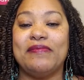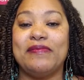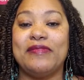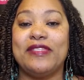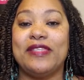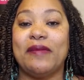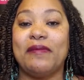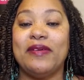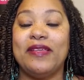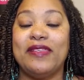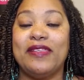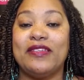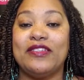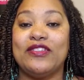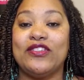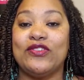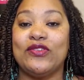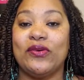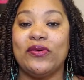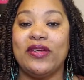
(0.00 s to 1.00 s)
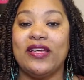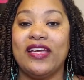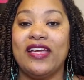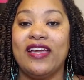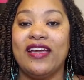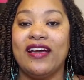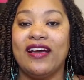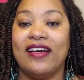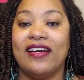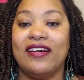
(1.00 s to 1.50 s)
some of the jewelry
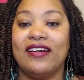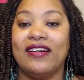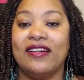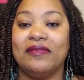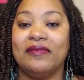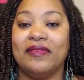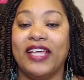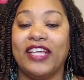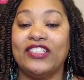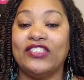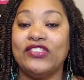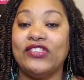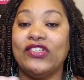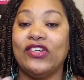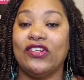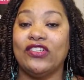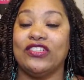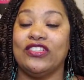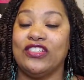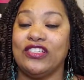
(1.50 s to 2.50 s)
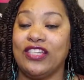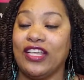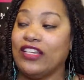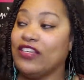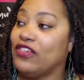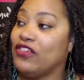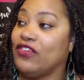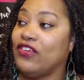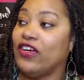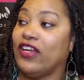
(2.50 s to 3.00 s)
that
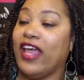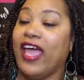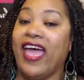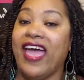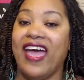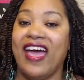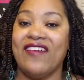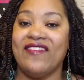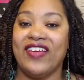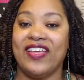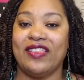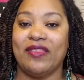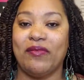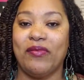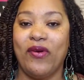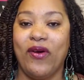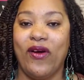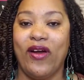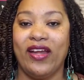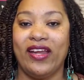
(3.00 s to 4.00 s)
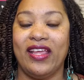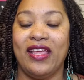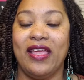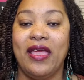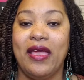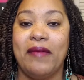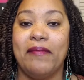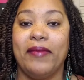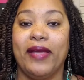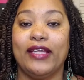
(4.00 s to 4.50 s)
you're gonna have at the party.
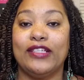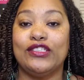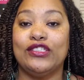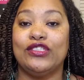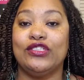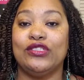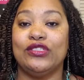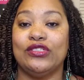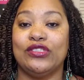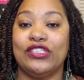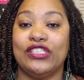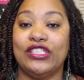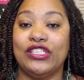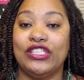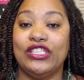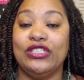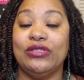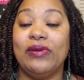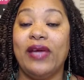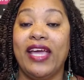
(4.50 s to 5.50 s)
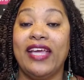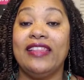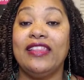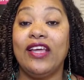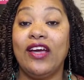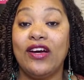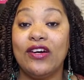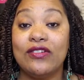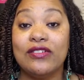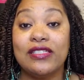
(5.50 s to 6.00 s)
Make sure you and
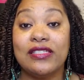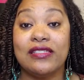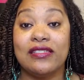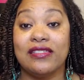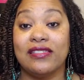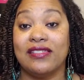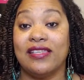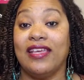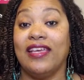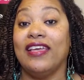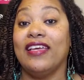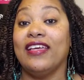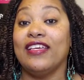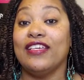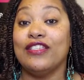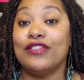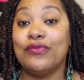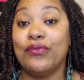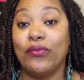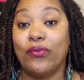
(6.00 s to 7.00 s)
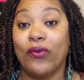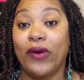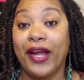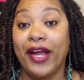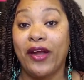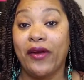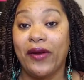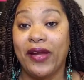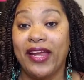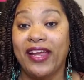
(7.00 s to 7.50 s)
the hostess is
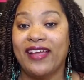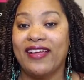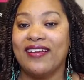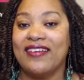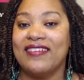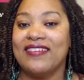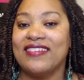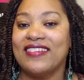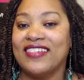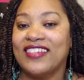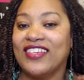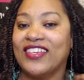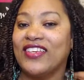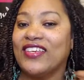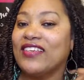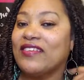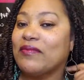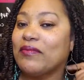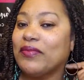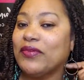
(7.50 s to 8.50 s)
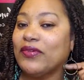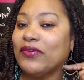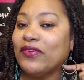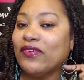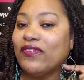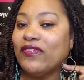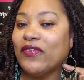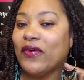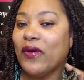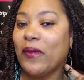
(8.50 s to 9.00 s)
wearing
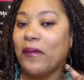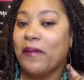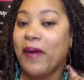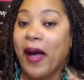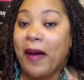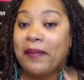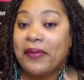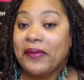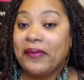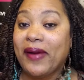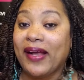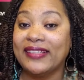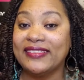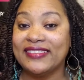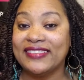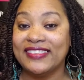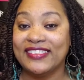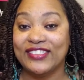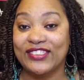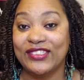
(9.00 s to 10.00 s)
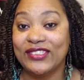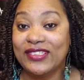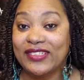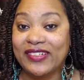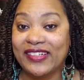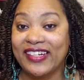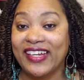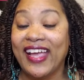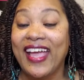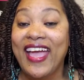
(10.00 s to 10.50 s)
beautiful paparazzi
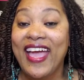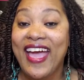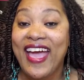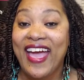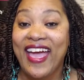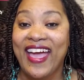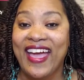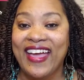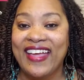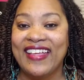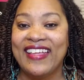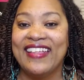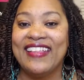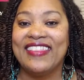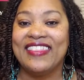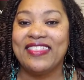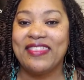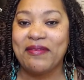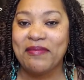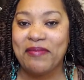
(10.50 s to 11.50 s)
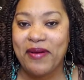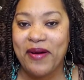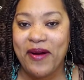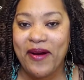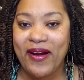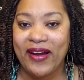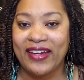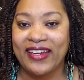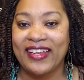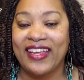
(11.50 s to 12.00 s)
jewelry at the
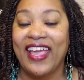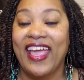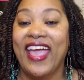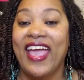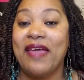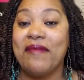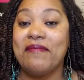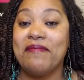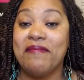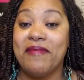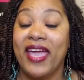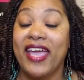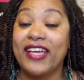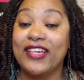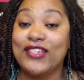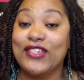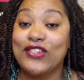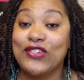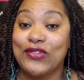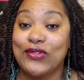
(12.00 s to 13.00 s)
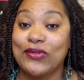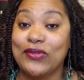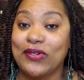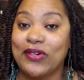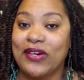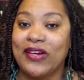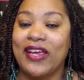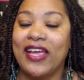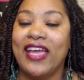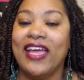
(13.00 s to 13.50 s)
party, and make
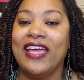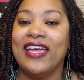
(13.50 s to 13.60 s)
sure